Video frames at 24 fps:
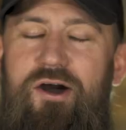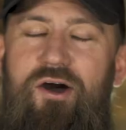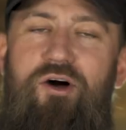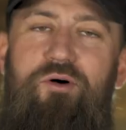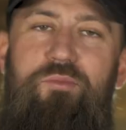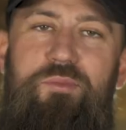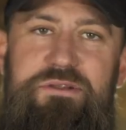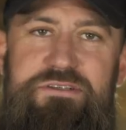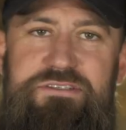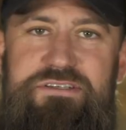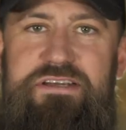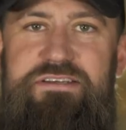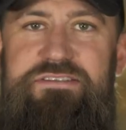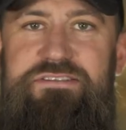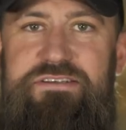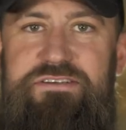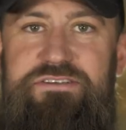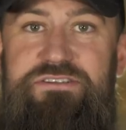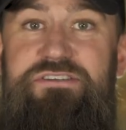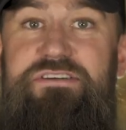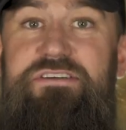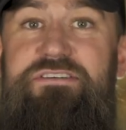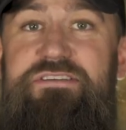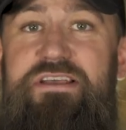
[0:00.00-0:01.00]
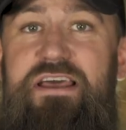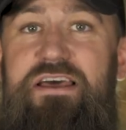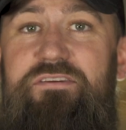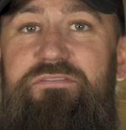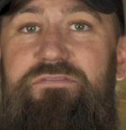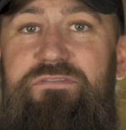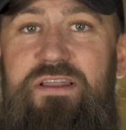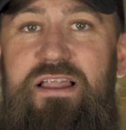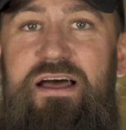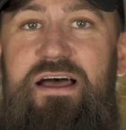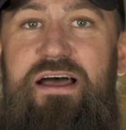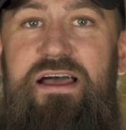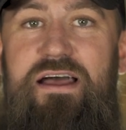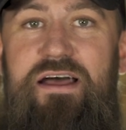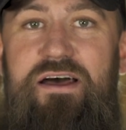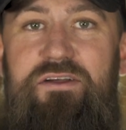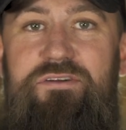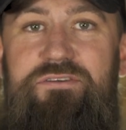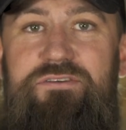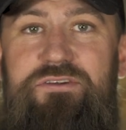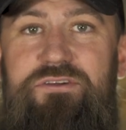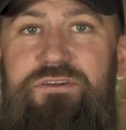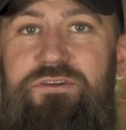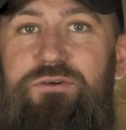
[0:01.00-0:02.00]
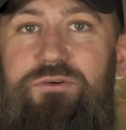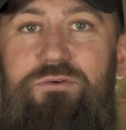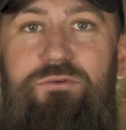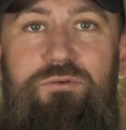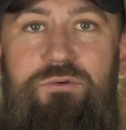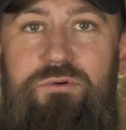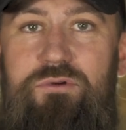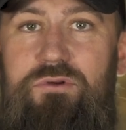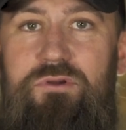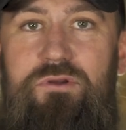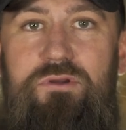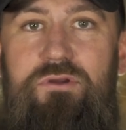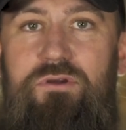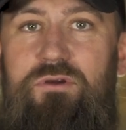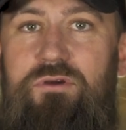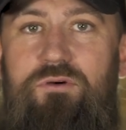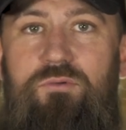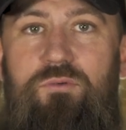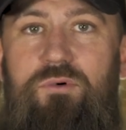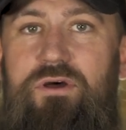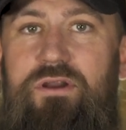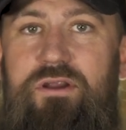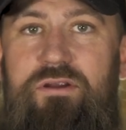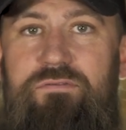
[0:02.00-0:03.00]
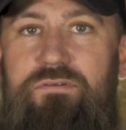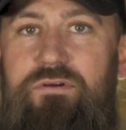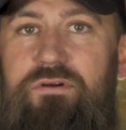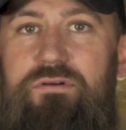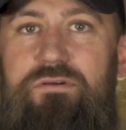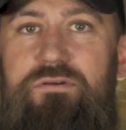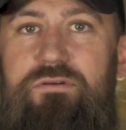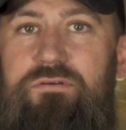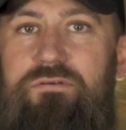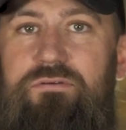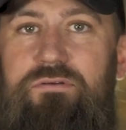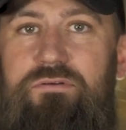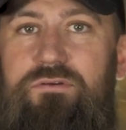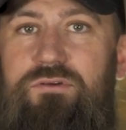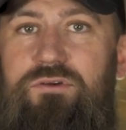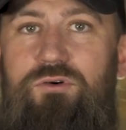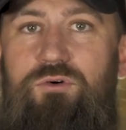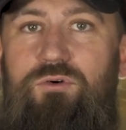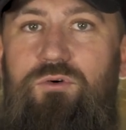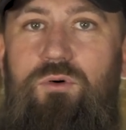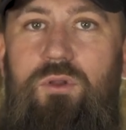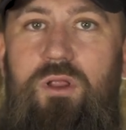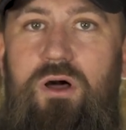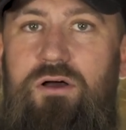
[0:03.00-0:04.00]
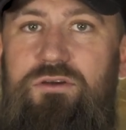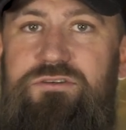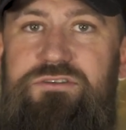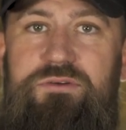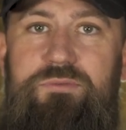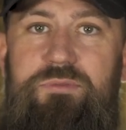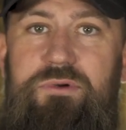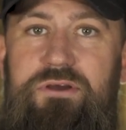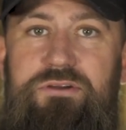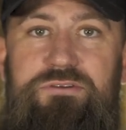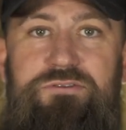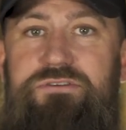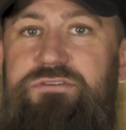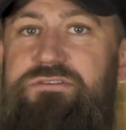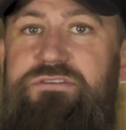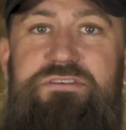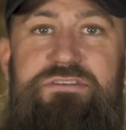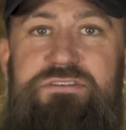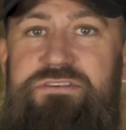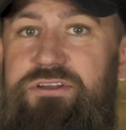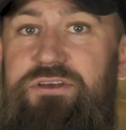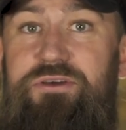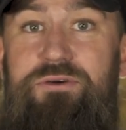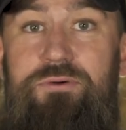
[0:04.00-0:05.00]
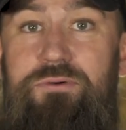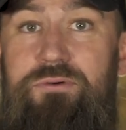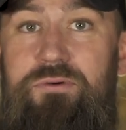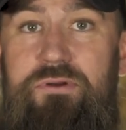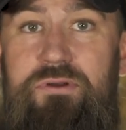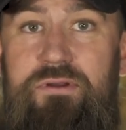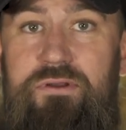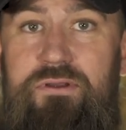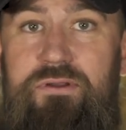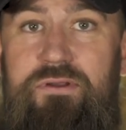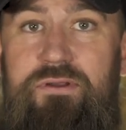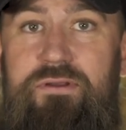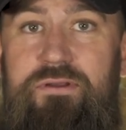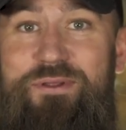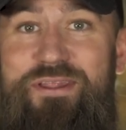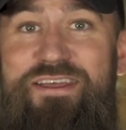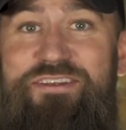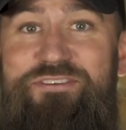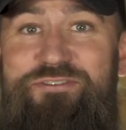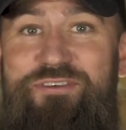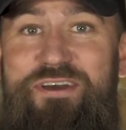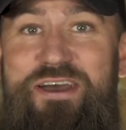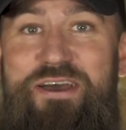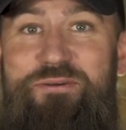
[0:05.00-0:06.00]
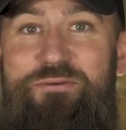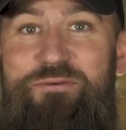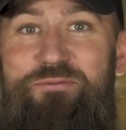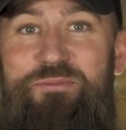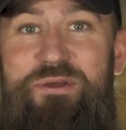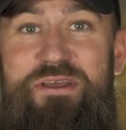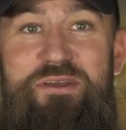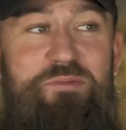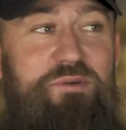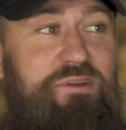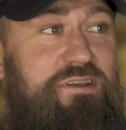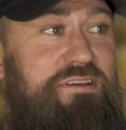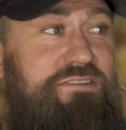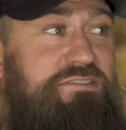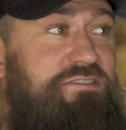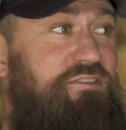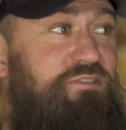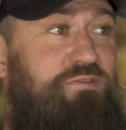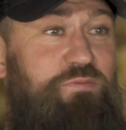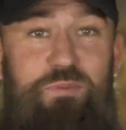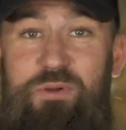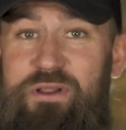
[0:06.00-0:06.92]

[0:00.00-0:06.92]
all but Jessica. She's gotta fly out to do whatever cool, awesome huntresses do. But that's fine with me because there's